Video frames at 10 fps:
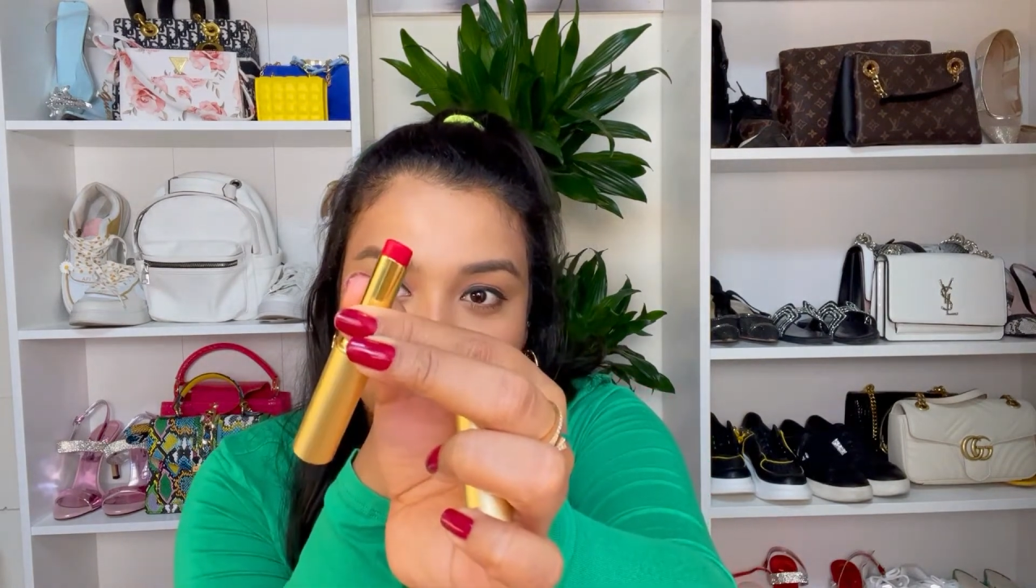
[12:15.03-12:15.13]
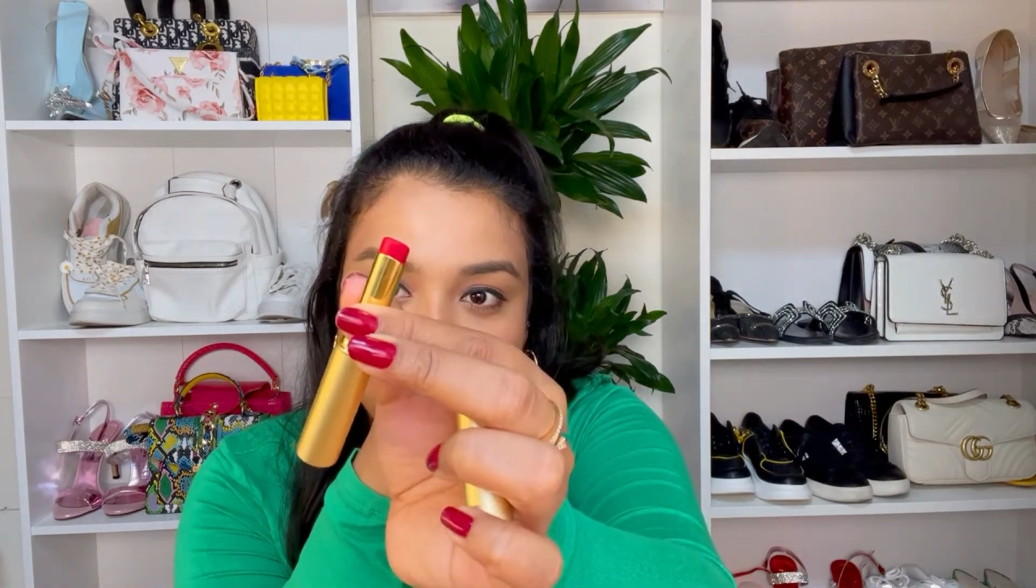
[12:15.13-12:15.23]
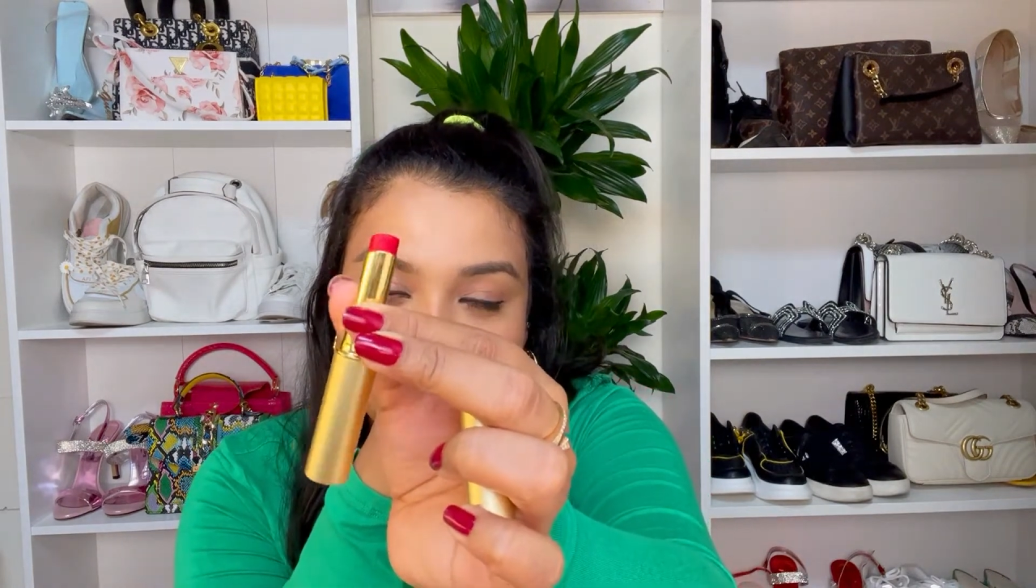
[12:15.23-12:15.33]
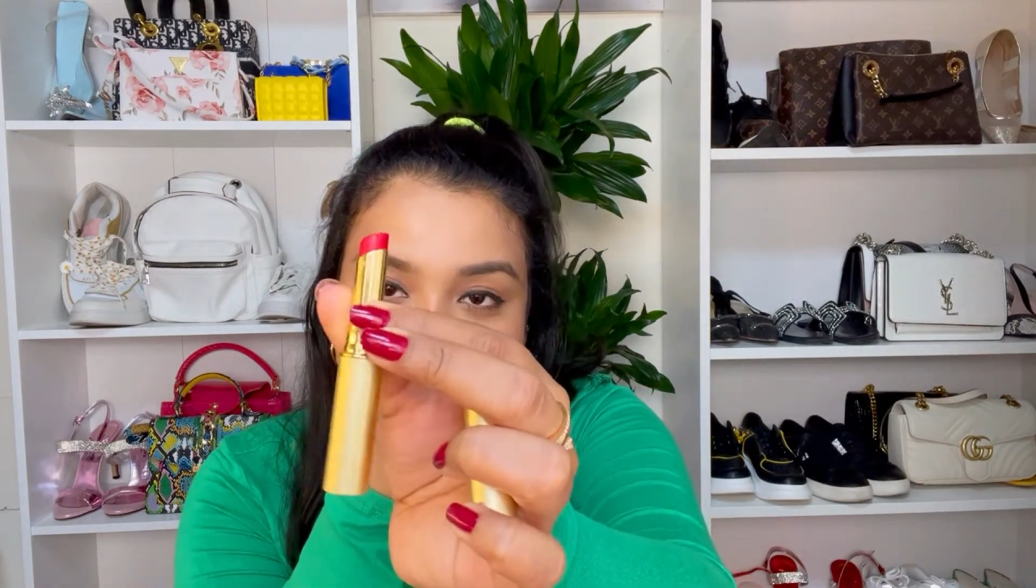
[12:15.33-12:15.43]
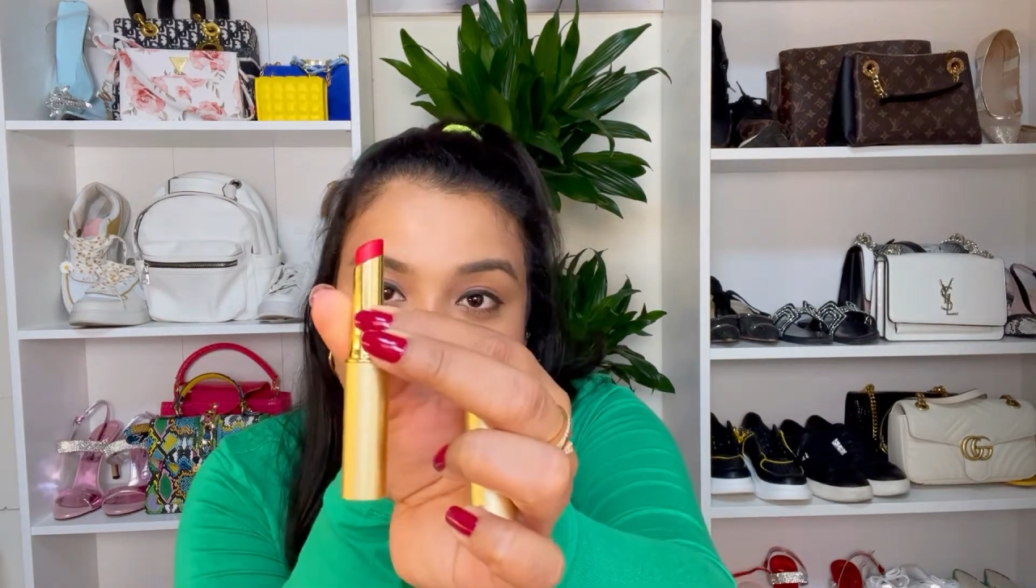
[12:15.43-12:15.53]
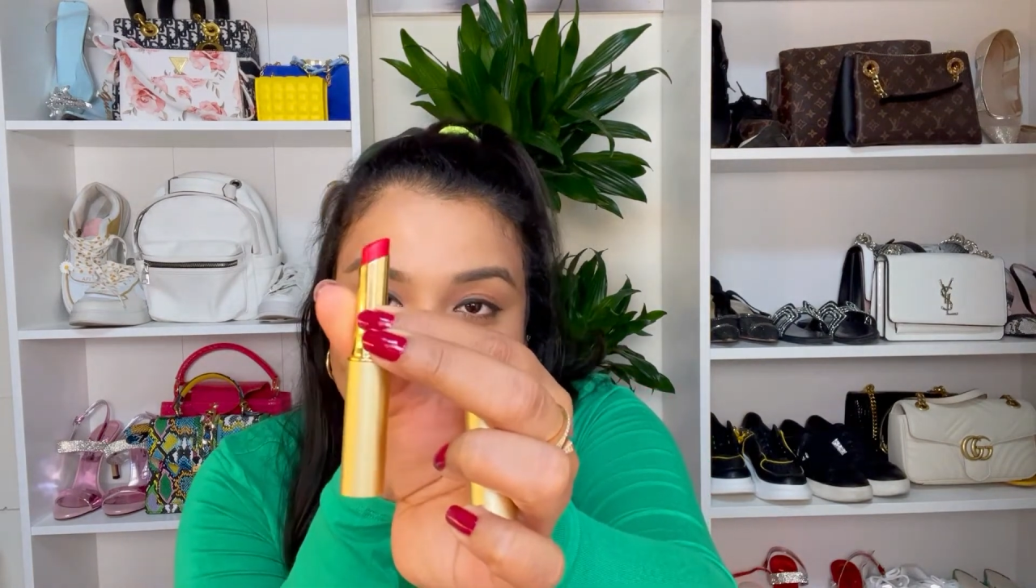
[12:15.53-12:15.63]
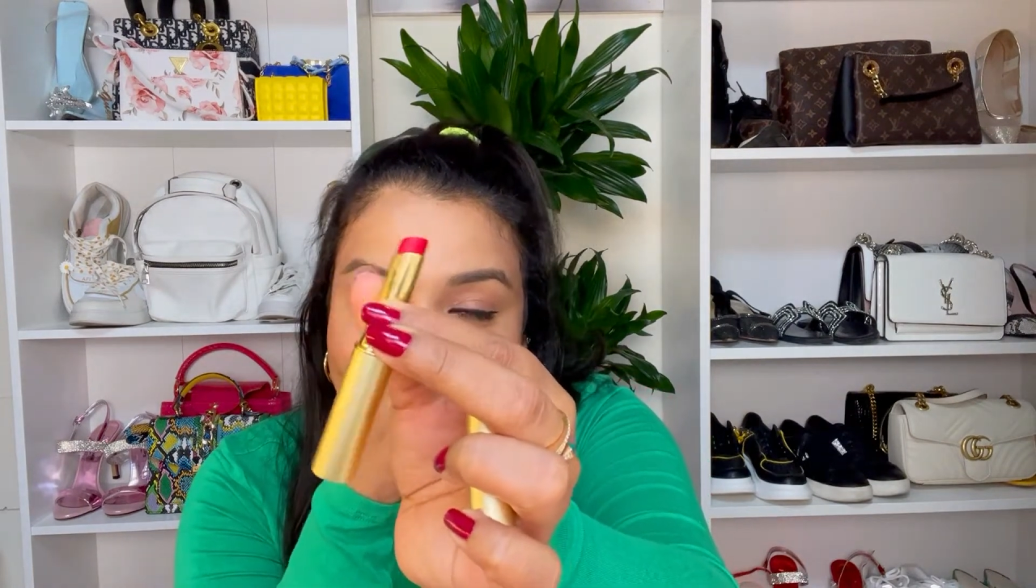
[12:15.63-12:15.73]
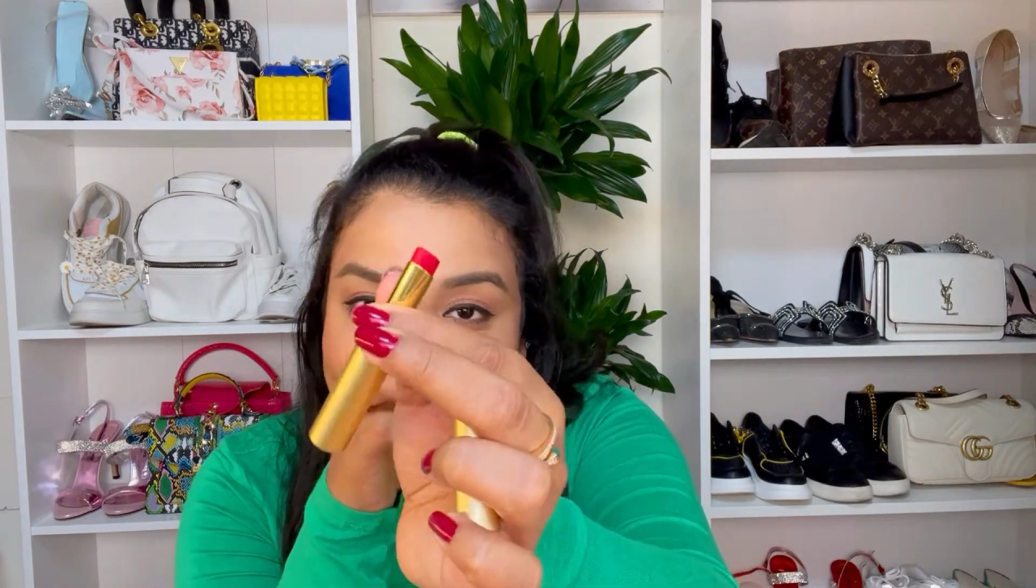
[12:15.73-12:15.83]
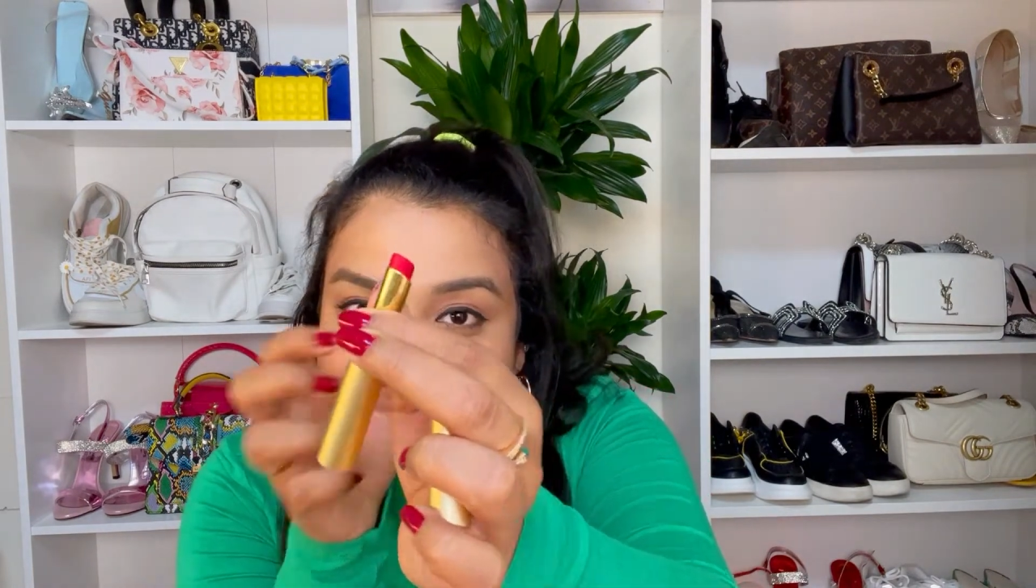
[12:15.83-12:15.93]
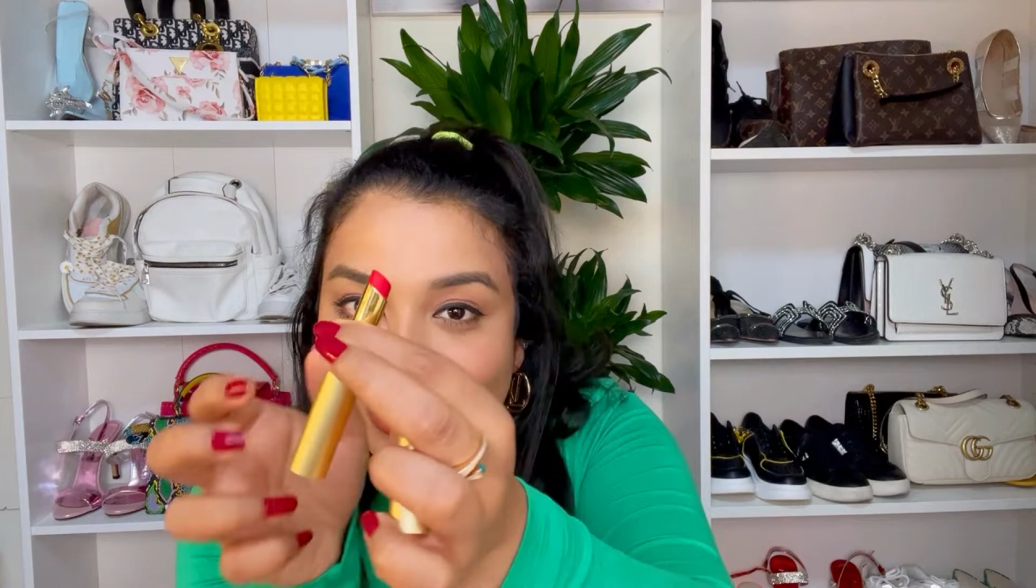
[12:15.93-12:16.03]
red in
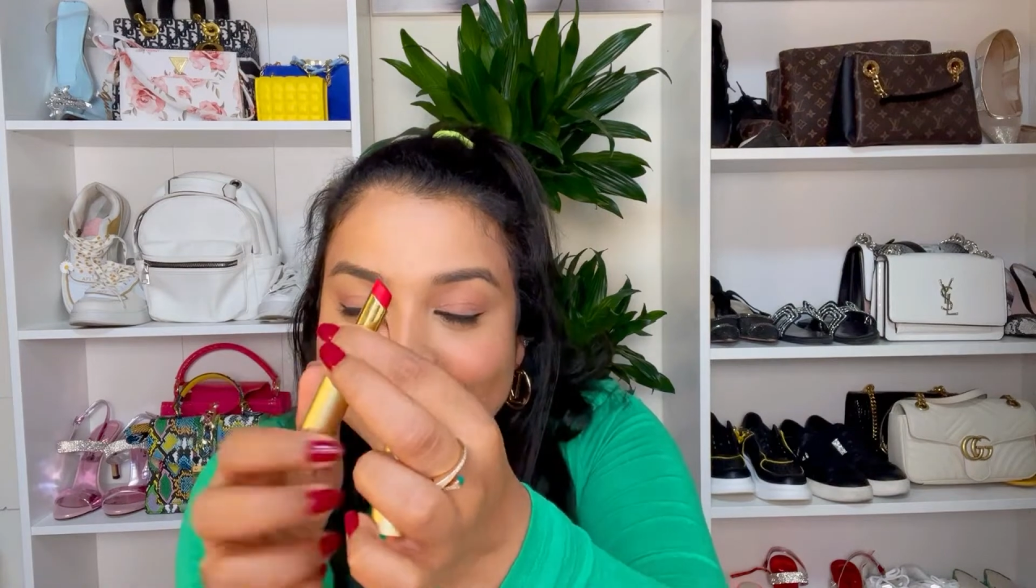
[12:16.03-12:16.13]
color.